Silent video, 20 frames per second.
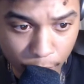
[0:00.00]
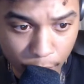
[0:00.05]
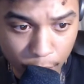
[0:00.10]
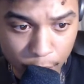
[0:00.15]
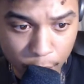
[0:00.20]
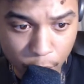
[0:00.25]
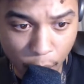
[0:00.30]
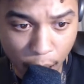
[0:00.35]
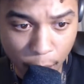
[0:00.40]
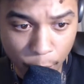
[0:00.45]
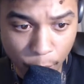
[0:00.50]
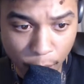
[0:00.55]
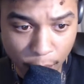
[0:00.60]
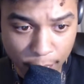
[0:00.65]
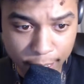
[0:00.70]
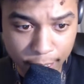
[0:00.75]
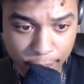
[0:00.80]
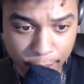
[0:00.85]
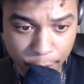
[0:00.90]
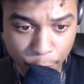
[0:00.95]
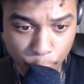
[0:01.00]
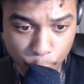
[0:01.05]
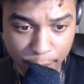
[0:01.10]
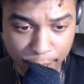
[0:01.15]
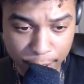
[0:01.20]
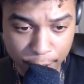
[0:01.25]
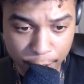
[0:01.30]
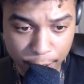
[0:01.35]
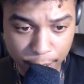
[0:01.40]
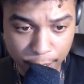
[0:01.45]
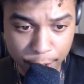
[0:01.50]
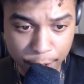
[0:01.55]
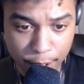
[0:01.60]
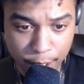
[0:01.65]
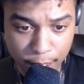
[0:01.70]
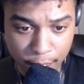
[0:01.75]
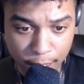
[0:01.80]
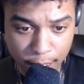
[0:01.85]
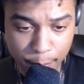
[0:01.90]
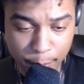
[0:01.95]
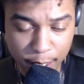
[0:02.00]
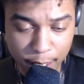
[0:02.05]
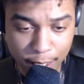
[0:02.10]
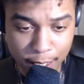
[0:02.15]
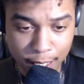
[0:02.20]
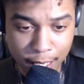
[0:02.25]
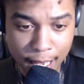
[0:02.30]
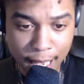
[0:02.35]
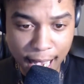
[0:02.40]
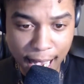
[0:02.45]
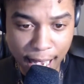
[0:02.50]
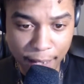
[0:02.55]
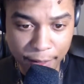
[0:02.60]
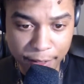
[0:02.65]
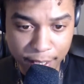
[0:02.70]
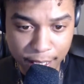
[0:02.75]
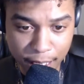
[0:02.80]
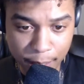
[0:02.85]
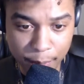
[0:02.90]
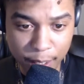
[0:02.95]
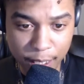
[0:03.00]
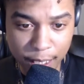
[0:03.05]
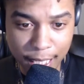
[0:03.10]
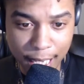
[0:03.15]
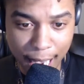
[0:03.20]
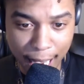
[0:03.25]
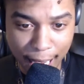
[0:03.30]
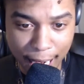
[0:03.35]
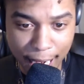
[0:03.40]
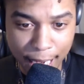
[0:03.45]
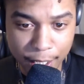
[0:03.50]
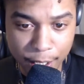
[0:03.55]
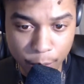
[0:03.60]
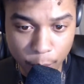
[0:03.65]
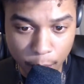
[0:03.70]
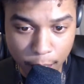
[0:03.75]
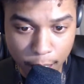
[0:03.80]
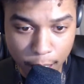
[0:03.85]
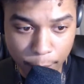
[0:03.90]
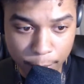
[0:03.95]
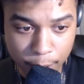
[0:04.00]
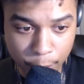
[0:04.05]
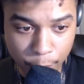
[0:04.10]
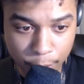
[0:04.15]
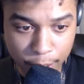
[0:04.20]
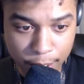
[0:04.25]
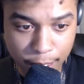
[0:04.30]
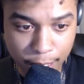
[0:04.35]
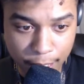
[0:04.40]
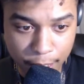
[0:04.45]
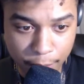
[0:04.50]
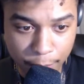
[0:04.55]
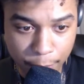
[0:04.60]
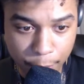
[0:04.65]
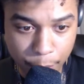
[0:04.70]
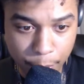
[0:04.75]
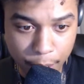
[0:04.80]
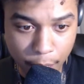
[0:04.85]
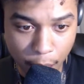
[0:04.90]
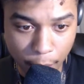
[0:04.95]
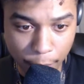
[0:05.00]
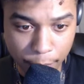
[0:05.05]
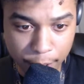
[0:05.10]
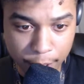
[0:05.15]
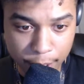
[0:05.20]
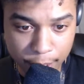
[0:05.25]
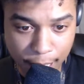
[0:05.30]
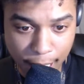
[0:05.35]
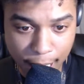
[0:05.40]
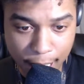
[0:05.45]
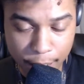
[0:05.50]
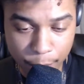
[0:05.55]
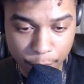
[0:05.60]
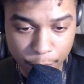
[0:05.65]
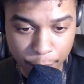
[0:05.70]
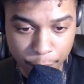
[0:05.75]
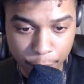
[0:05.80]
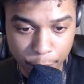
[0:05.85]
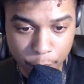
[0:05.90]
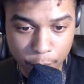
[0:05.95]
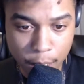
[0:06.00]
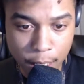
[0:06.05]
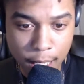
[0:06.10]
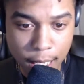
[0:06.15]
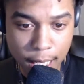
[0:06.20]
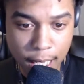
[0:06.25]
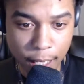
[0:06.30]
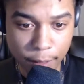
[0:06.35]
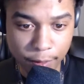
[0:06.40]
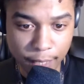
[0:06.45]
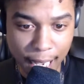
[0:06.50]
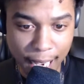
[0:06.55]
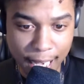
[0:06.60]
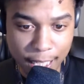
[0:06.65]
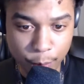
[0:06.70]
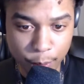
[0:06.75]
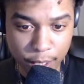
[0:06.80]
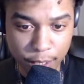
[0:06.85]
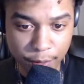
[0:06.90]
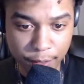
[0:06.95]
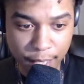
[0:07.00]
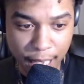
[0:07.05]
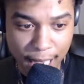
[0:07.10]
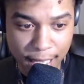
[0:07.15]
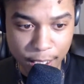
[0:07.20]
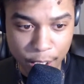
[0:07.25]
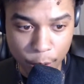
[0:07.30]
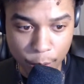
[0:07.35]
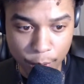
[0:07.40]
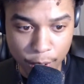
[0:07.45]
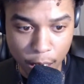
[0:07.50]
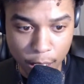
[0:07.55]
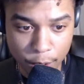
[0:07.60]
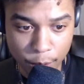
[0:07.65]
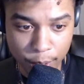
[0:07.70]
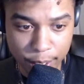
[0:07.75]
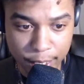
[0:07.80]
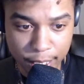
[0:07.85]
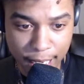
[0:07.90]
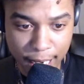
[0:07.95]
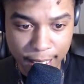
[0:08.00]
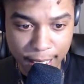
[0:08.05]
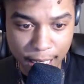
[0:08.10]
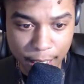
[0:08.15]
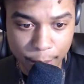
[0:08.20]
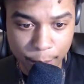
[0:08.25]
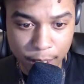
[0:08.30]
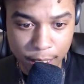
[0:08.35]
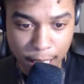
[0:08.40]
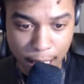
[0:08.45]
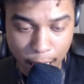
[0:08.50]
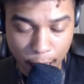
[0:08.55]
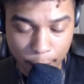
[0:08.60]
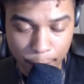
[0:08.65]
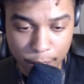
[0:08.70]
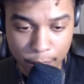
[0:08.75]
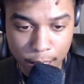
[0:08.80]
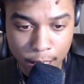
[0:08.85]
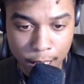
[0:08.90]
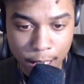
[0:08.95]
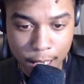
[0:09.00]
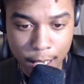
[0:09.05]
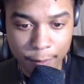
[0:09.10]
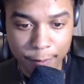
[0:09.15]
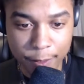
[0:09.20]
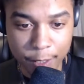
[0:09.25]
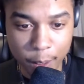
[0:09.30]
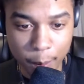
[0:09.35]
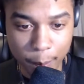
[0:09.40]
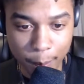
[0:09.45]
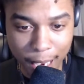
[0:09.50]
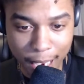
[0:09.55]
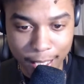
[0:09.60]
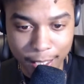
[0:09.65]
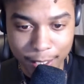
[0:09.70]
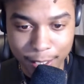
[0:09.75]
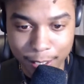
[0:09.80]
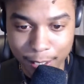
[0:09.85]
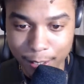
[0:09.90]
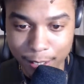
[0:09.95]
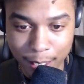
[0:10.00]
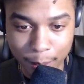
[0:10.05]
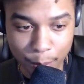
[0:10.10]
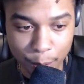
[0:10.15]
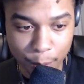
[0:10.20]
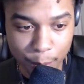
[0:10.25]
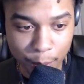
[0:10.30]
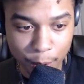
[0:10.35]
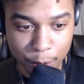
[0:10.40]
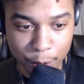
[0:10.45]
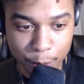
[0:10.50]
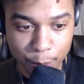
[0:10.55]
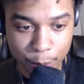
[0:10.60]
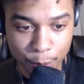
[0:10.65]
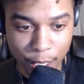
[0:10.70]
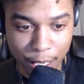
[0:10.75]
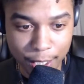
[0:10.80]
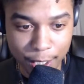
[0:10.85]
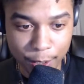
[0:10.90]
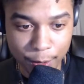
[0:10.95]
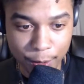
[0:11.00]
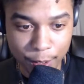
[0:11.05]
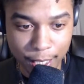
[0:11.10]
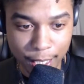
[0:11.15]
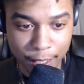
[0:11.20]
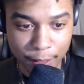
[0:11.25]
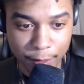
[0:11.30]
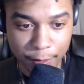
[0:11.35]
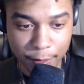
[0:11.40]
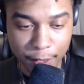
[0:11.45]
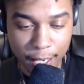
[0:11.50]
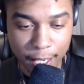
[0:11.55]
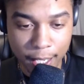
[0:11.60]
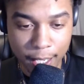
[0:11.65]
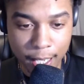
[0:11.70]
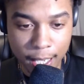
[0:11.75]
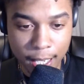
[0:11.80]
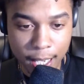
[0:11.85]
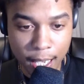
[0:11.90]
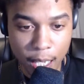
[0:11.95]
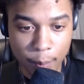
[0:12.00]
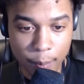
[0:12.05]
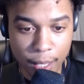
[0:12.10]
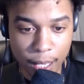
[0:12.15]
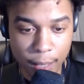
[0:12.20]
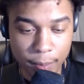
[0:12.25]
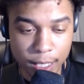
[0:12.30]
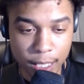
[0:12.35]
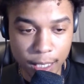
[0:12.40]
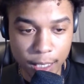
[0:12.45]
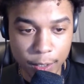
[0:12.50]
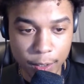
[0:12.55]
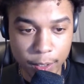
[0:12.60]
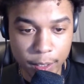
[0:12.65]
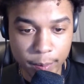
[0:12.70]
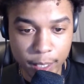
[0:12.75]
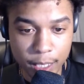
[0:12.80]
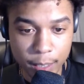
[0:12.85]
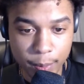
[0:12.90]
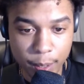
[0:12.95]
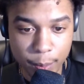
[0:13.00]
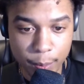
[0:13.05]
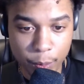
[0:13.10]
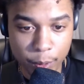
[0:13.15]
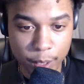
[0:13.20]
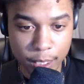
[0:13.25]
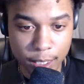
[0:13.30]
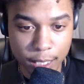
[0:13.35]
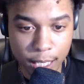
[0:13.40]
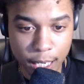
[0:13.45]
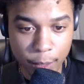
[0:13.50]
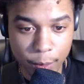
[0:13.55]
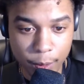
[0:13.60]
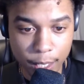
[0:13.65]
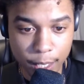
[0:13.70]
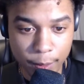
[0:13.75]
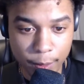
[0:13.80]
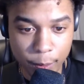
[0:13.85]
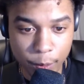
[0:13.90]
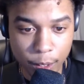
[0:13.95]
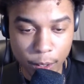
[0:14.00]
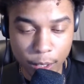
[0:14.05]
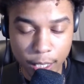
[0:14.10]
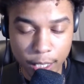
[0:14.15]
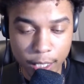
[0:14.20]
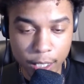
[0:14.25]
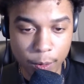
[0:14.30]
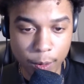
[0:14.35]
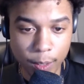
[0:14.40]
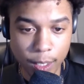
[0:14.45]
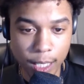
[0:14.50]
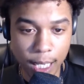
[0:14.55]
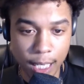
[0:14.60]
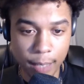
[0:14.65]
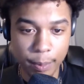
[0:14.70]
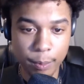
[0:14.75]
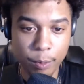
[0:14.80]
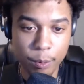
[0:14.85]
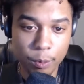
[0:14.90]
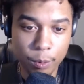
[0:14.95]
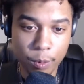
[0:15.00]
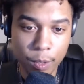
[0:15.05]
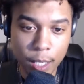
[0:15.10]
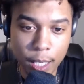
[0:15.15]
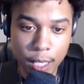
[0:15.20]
So, ironically, Eubank Sr.'s sentiments have seemingly aged well. In a recent interview, he offered a scathing review of last week's fiasco and also indicate that he was coming for the managers and promoters who tried to greenlight the fight. Man, I'm telling you, as much as people want to say what well, they, you know, a lot of people,